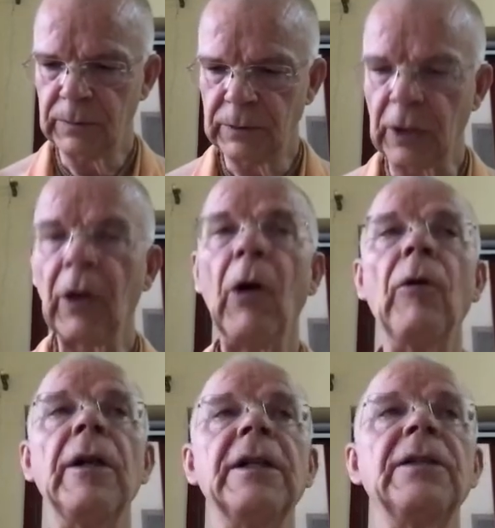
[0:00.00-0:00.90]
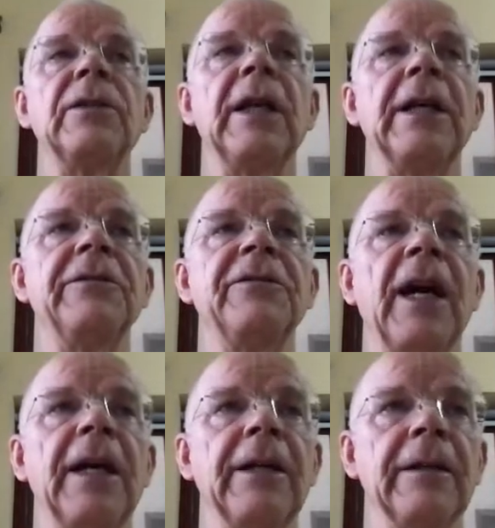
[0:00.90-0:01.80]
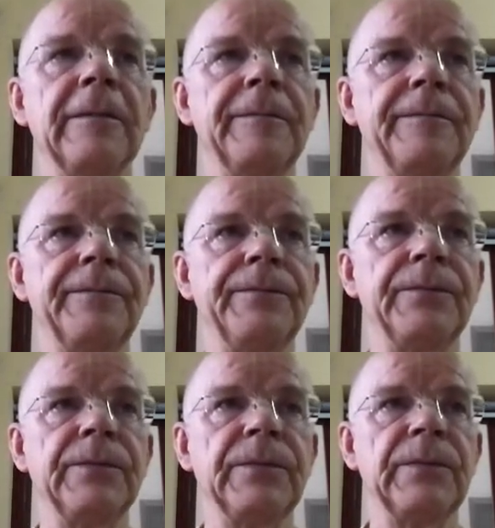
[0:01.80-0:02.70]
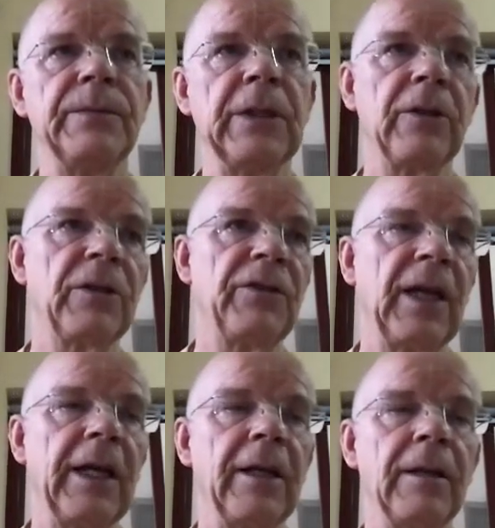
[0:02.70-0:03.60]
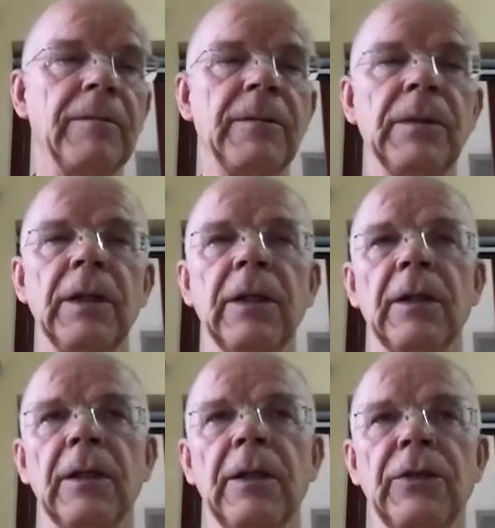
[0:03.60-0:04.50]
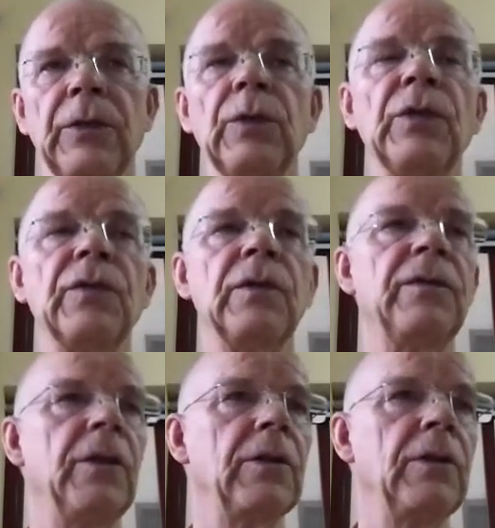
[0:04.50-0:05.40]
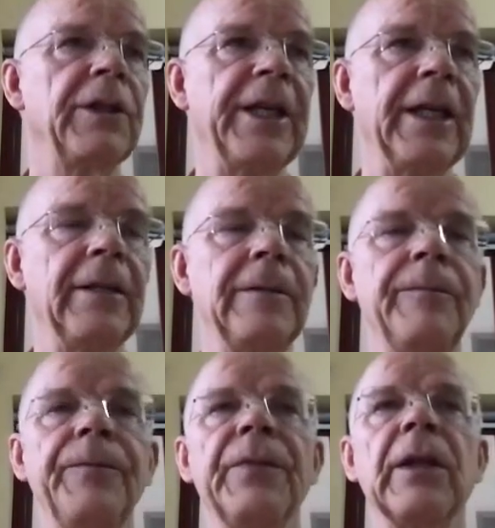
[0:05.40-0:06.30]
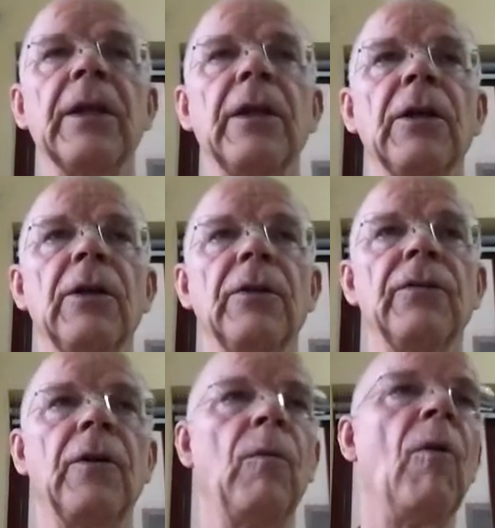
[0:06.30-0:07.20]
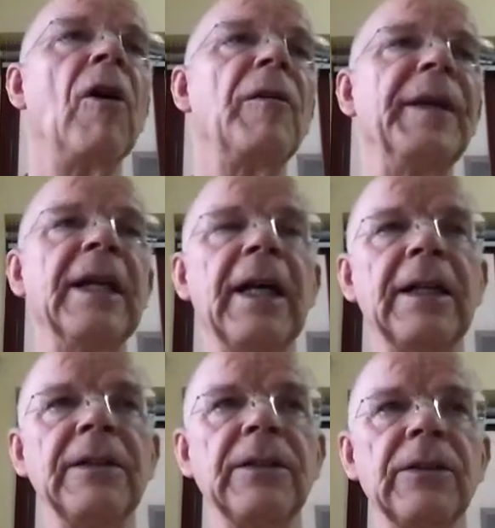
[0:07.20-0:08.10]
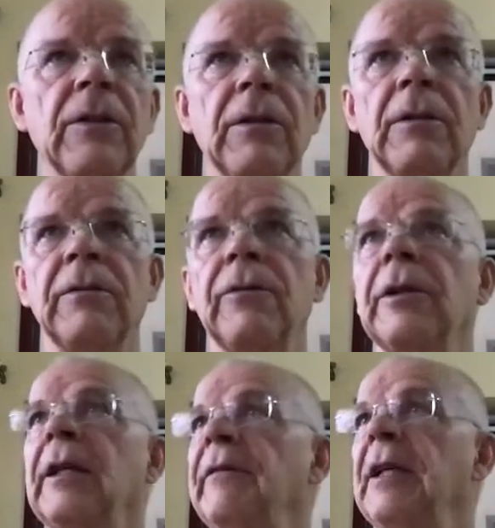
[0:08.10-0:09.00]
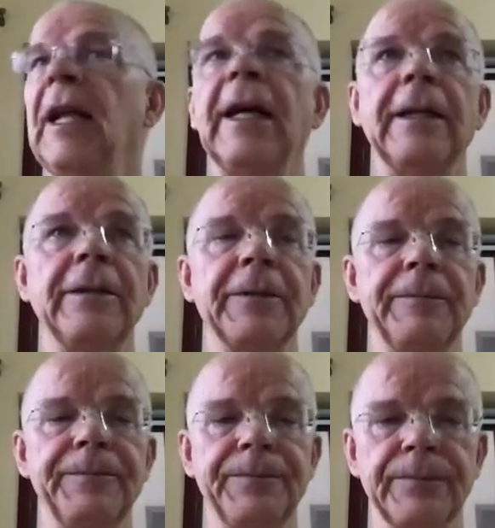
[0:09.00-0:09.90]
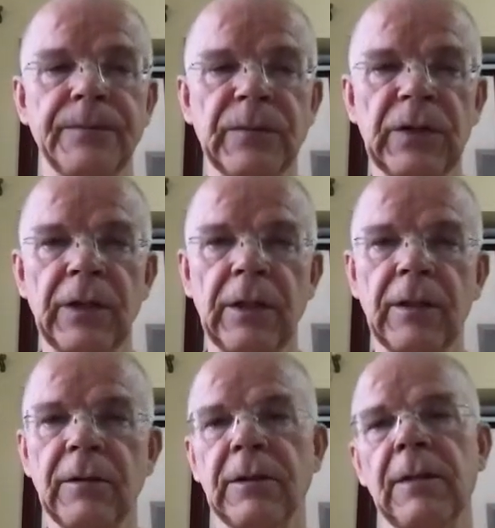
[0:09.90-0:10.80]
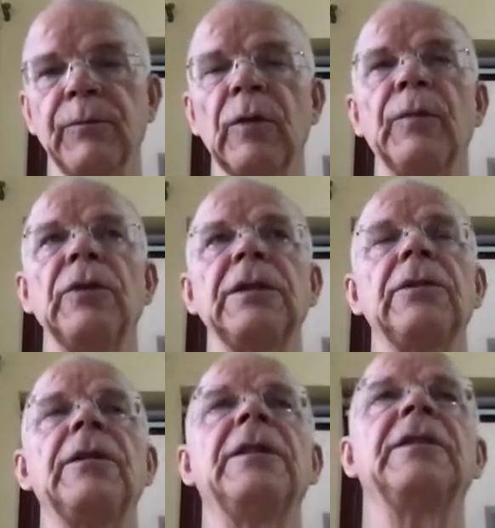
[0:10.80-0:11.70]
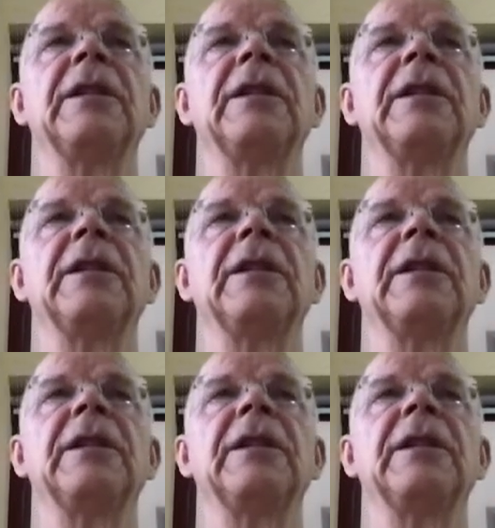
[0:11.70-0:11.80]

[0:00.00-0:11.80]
the goal is to have fire, because fire is useful for cooking, for warming us, or for giving light. Entonces el propósito es